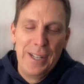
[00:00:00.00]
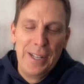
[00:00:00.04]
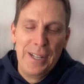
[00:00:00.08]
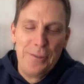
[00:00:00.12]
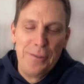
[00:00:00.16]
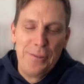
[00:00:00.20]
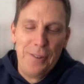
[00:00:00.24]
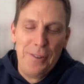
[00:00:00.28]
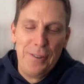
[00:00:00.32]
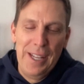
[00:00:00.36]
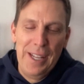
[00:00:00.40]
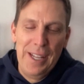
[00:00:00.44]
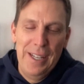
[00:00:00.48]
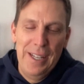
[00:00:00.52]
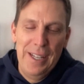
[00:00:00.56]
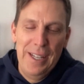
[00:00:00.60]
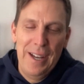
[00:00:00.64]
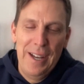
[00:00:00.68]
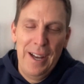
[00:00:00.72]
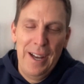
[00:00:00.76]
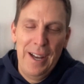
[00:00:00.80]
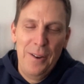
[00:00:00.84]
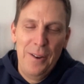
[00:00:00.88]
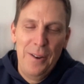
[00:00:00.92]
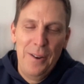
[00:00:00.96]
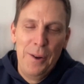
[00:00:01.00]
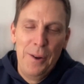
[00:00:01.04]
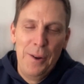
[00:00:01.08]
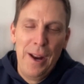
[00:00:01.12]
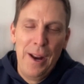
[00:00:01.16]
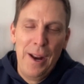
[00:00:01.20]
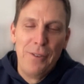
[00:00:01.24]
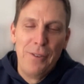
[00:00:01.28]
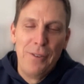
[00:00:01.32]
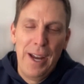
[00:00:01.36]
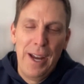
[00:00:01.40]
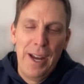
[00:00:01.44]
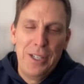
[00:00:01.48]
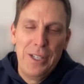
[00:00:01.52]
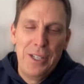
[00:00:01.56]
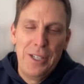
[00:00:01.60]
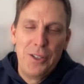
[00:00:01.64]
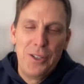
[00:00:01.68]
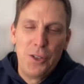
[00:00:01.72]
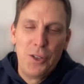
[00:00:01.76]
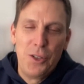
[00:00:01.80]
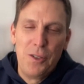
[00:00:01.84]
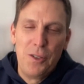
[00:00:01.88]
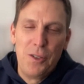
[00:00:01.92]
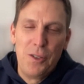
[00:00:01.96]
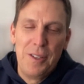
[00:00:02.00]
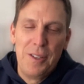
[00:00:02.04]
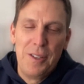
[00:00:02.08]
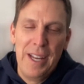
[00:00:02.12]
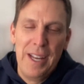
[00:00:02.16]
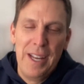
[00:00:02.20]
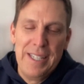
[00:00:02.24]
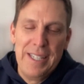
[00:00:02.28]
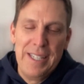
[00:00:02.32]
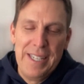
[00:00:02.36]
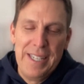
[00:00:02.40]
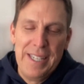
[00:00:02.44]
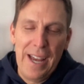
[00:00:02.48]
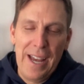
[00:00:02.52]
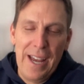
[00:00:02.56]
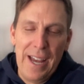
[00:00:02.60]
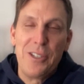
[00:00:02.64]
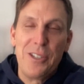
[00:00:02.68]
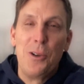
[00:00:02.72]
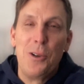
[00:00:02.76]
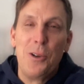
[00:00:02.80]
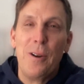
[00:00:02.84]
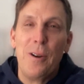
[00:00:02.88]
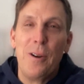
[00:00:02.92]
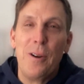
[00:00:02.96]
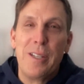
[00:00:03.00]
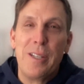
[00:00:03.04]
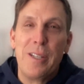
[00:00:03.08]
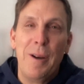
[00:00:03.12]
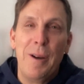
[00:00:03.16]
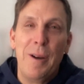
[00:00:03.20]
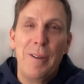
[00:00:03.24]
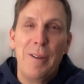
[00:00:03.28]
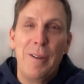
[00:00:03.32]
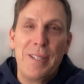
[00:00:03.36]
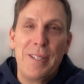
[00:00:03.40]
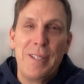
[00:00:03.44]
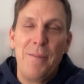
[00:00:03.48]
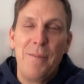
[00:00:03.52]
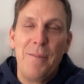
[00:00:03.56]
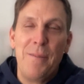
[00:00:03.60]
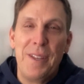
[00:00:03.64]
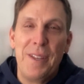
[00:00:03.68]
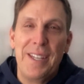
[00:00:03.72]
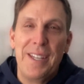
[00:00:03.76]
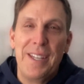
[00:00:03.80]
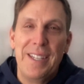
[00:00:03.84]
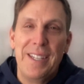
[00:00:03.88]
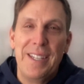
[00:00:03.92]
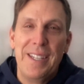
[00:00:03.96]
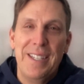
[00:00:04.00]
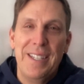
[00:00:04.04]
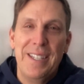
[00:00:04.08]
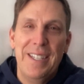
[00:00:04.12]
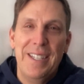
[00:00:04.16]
And it's funny, whenever I text Torts about something,